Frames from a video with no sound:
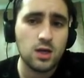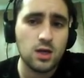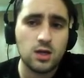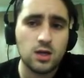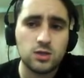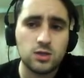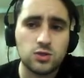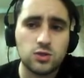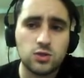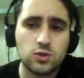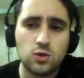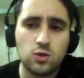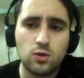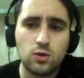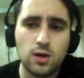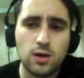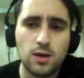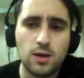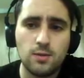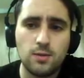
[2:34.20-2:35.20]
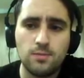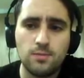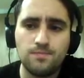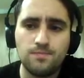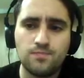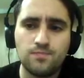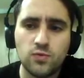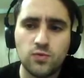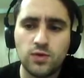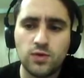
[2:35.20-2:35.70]
So
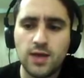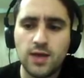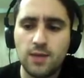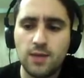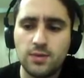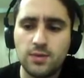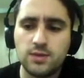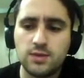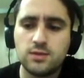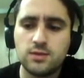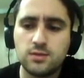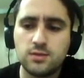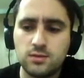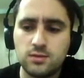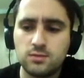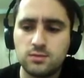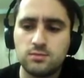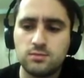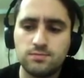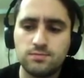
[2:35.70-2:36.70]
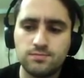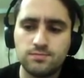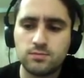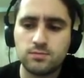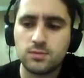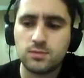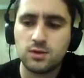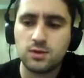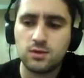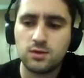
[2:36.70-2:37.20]
what happened
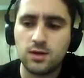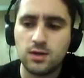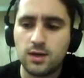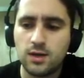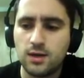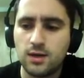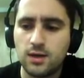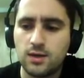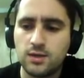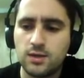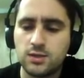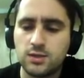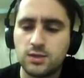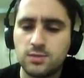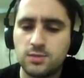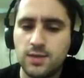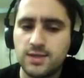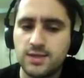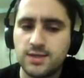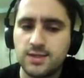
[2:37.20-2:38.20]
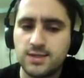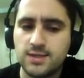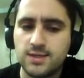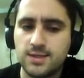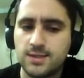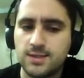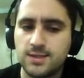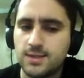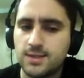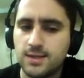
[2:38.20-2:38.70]
is
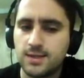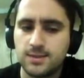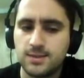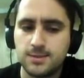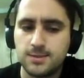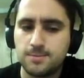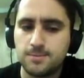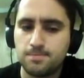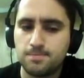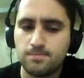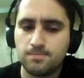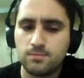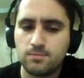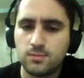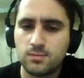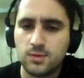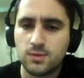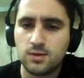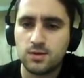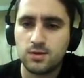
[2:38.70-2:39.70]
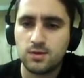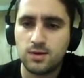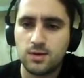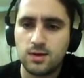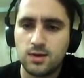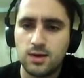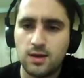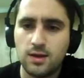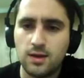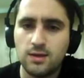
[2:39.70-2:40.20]
basically that
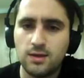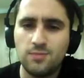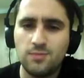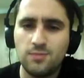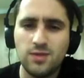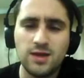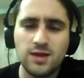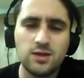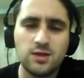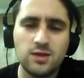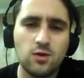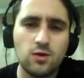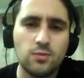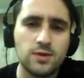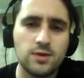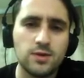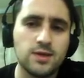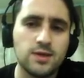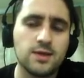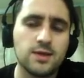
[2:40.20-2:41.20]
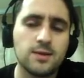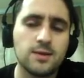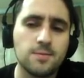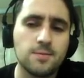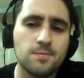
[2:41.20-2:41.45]
he played the opening